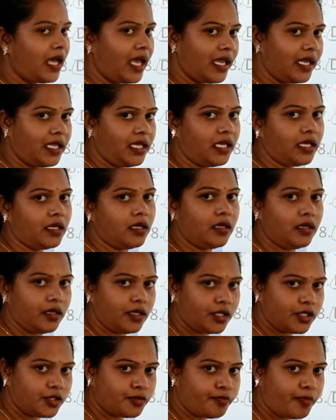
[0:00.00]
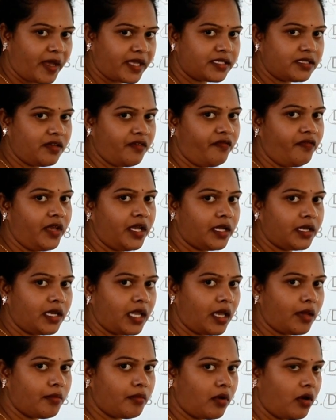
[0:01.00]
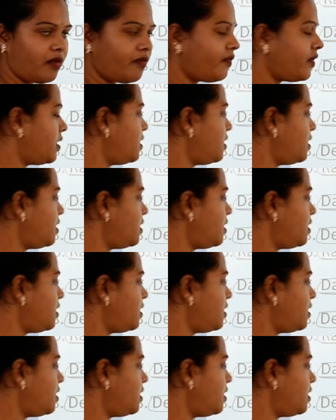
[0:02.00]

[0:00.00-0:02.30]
Delhi, specific name of